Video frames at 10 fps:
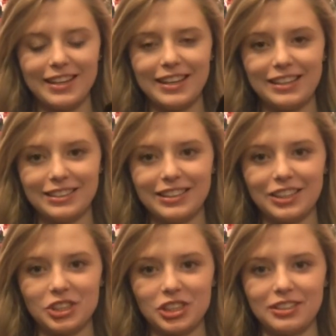it is
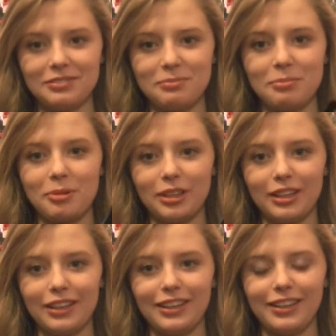addiction,
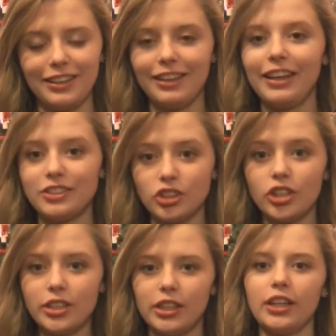but it's a
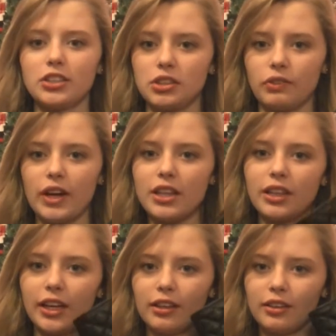good addiction, right?
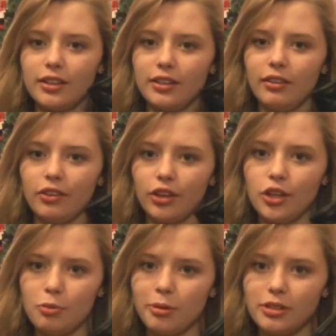Like, they're
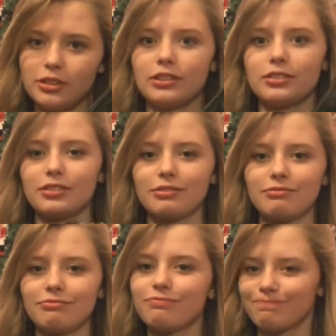cute purses.
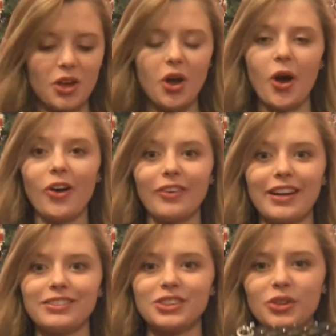
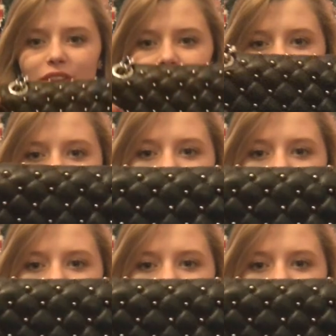Alright, so this is the